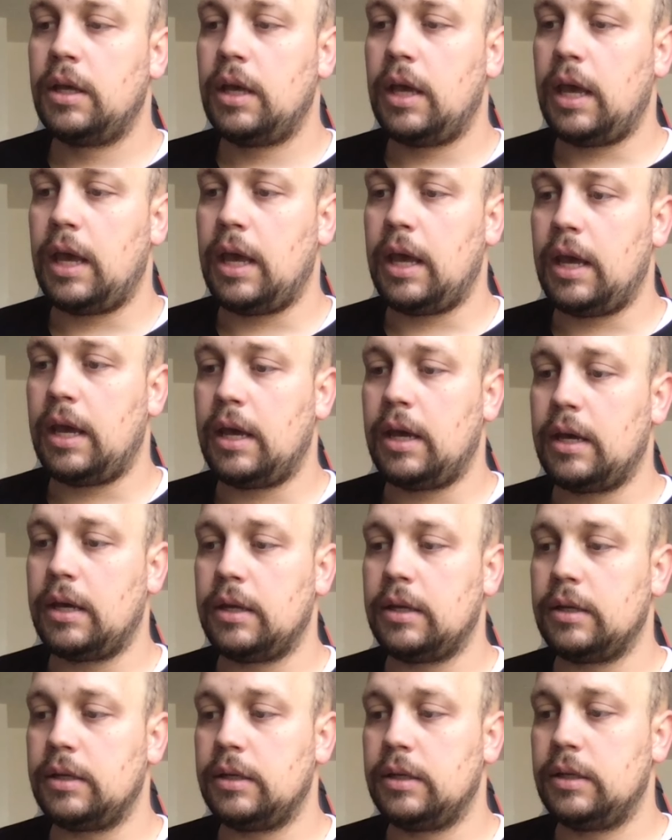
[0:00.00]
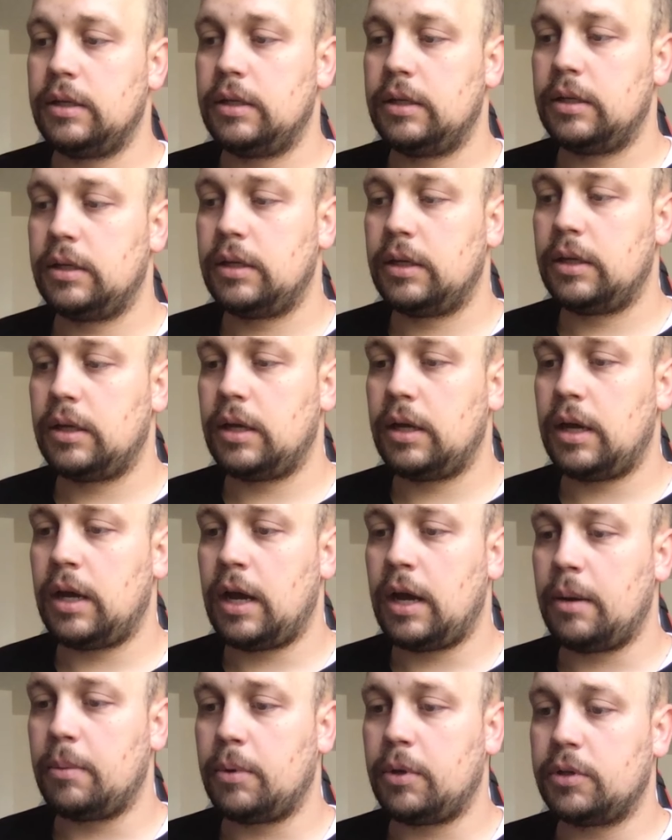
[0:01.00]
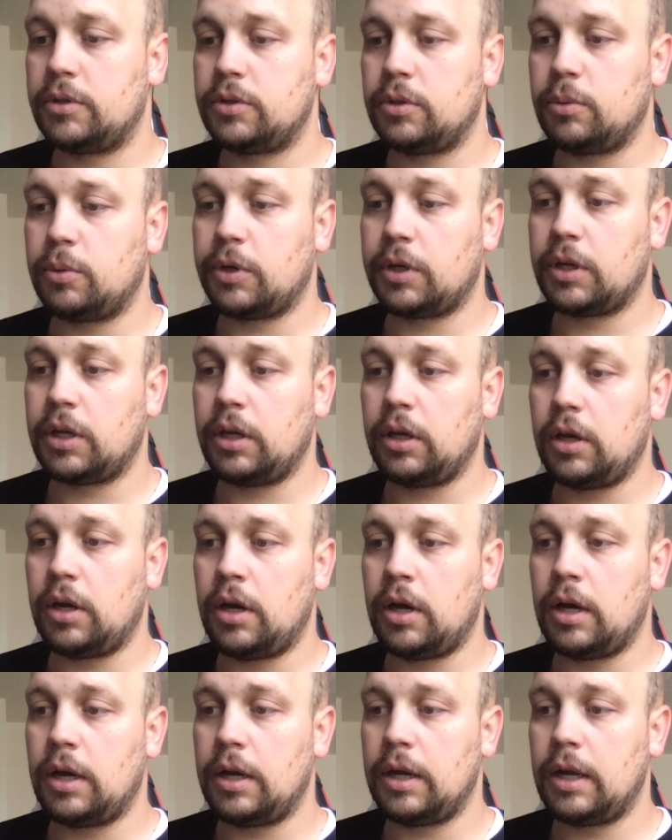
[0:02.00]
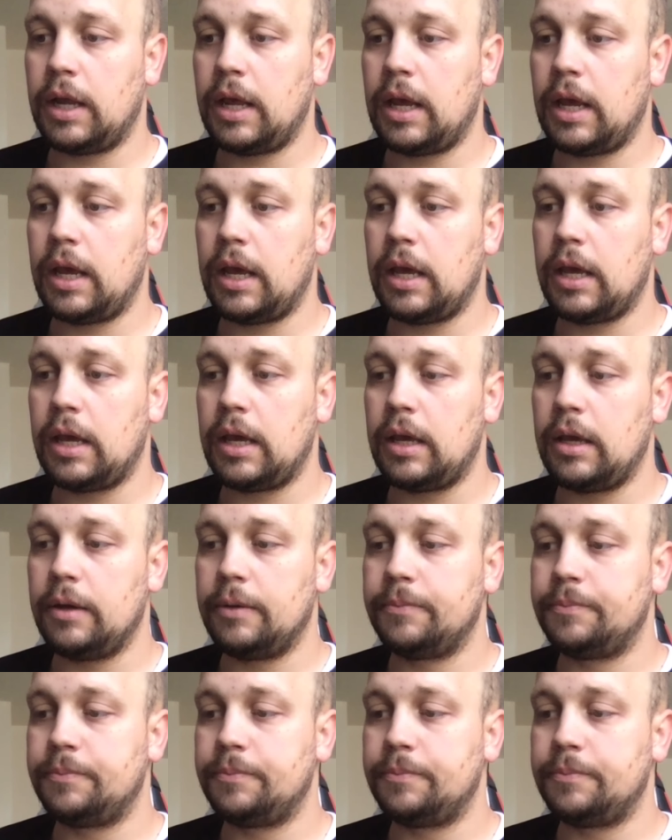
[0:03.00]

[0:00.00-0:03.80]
And I am also working on a